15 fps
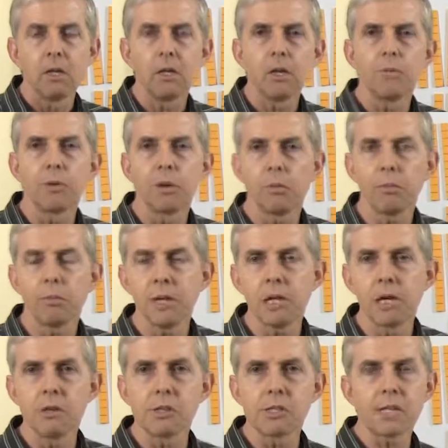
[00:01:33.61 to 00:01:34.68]
You probably
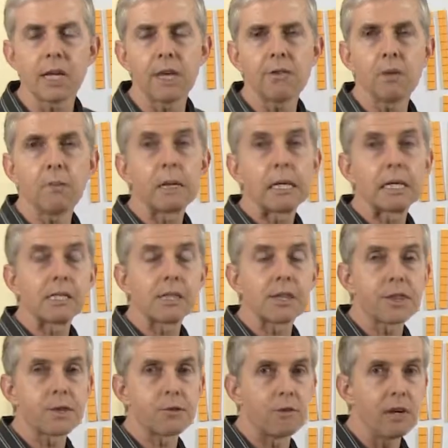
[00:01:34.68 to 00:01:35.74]
know 7 plus
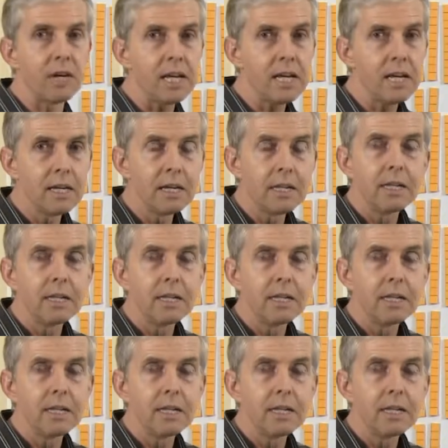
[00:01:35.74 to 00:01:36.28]
3